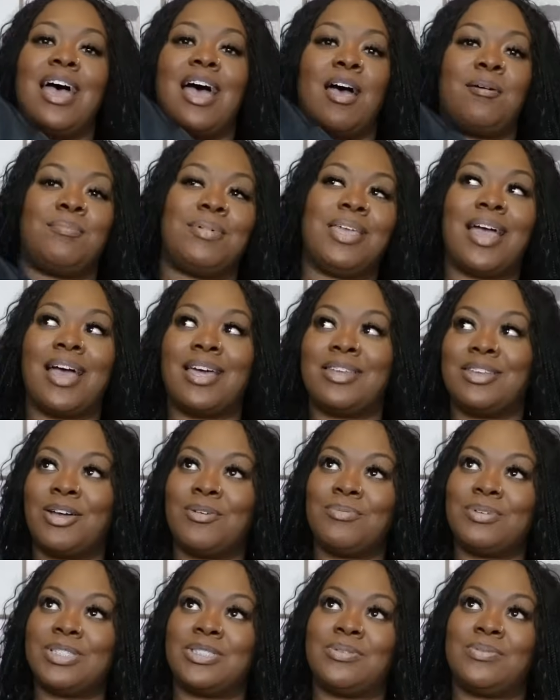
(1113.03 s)
I mean, I
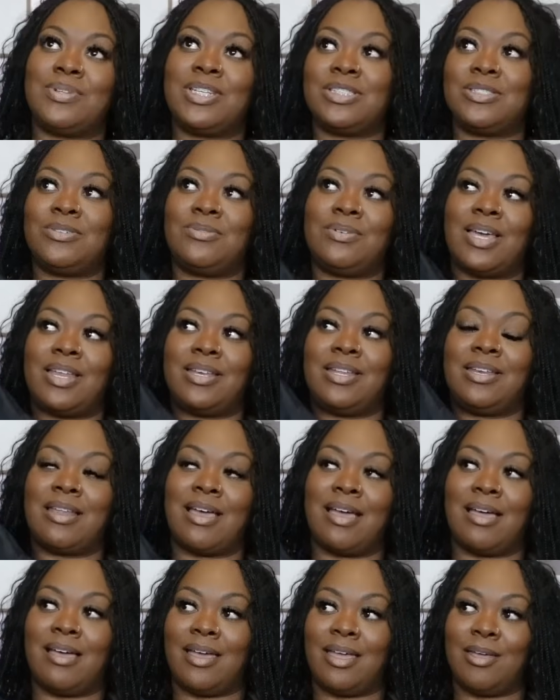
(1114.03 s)
know it's twenty-two
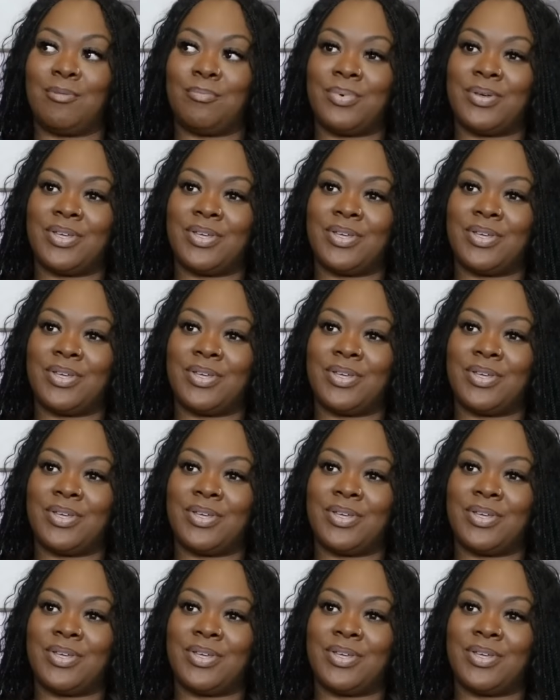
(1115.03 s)
ninety-nine,